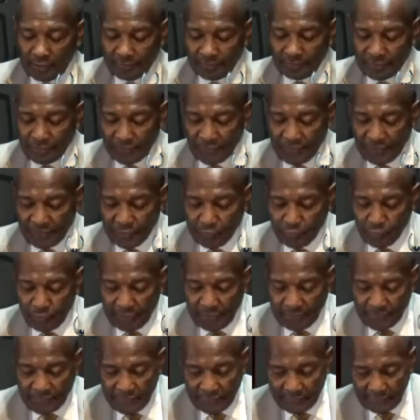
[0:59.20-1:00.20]
This week's
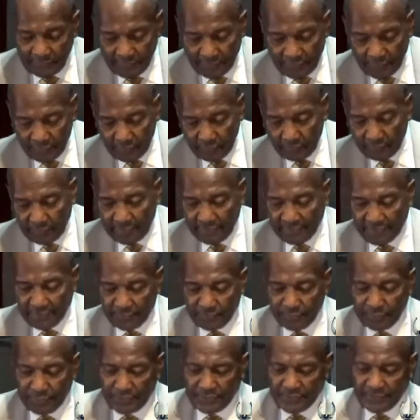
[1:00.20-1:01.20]
Sunday School
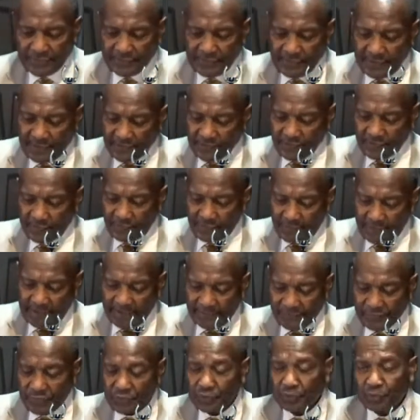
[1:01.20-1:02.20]
lesson presentation
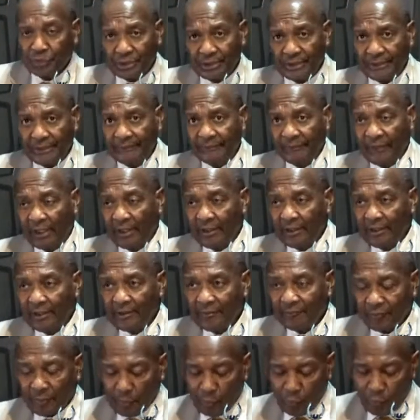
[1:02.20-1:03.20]
live stream
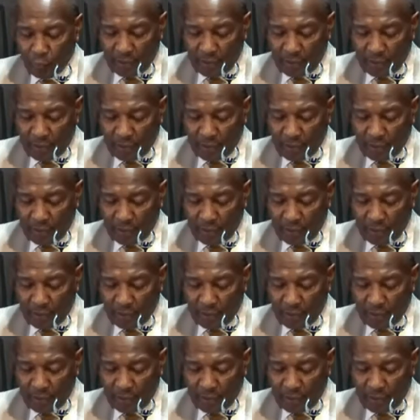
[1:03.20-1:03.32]
from